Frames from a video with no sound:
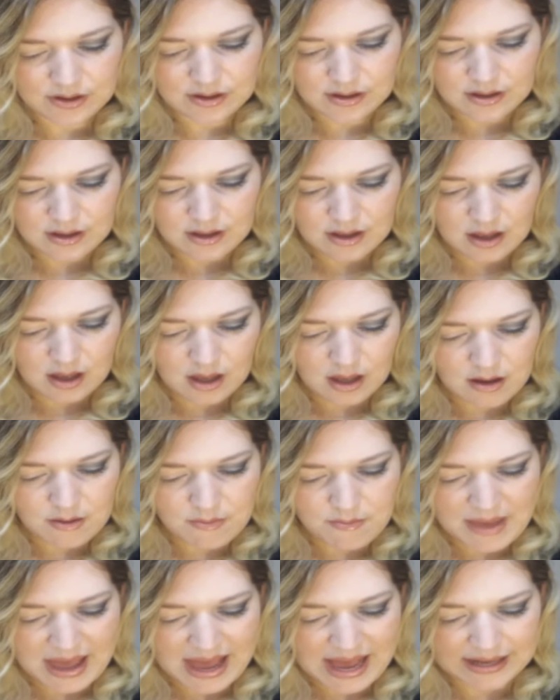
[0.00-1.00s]

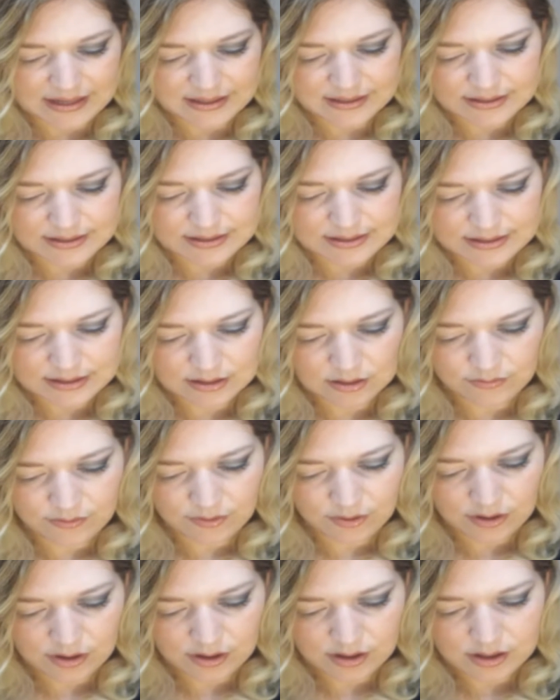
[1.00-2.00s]
a matte
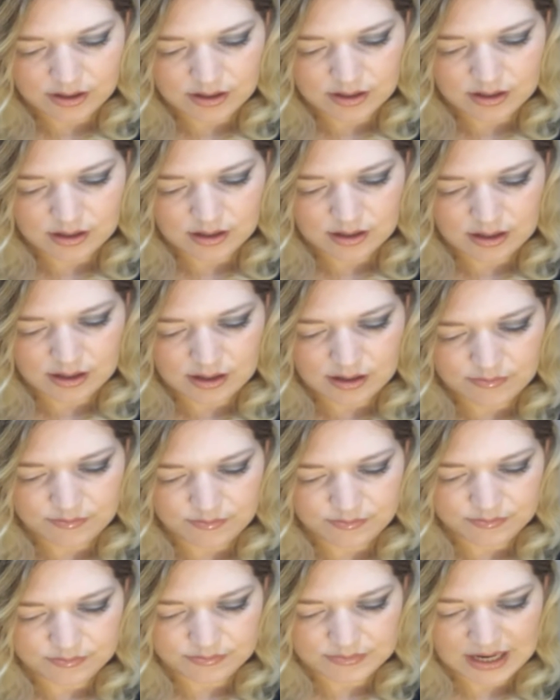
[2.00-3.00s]
silver.
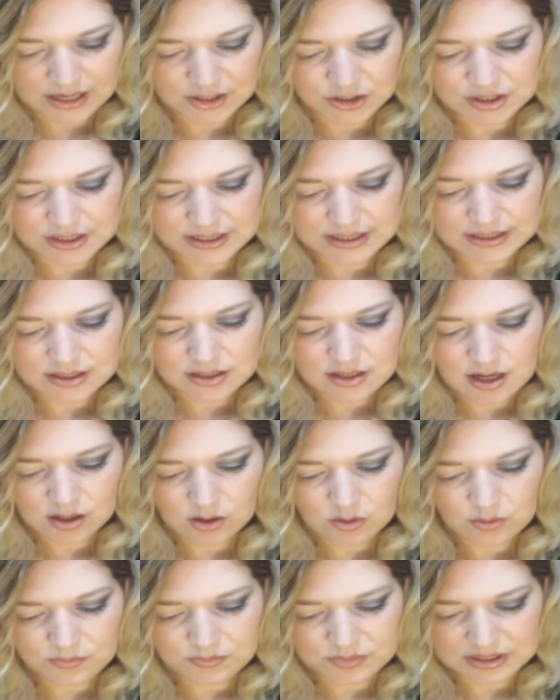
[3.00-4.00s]
Actually, it's
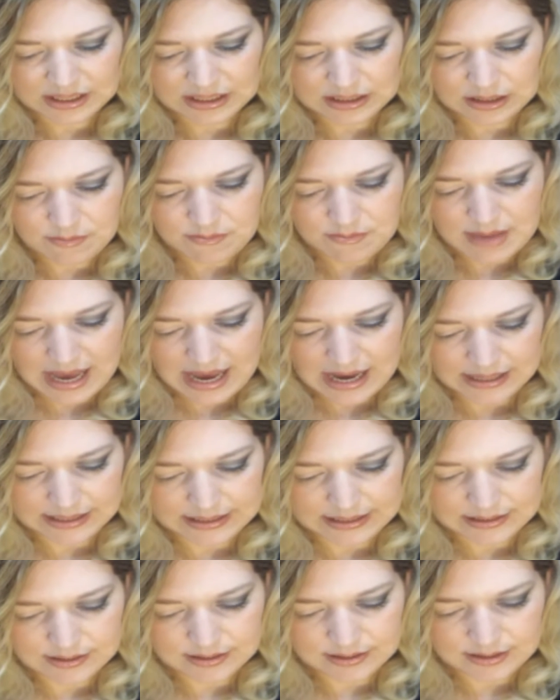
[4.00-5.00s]
not completely matte.
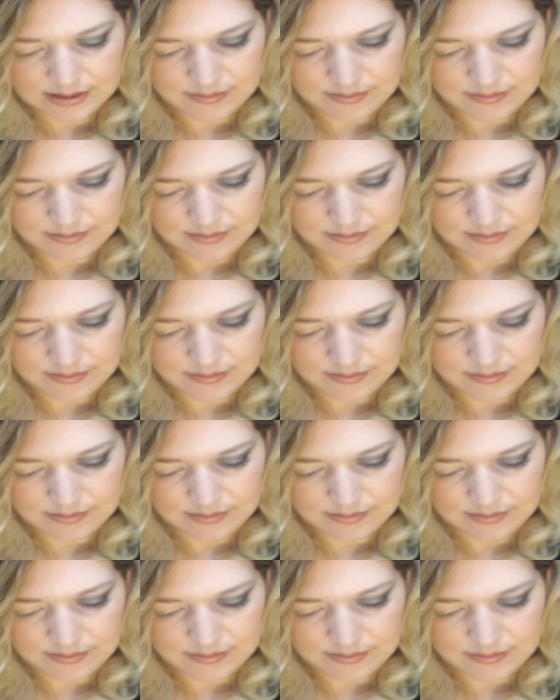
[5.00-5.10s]
It's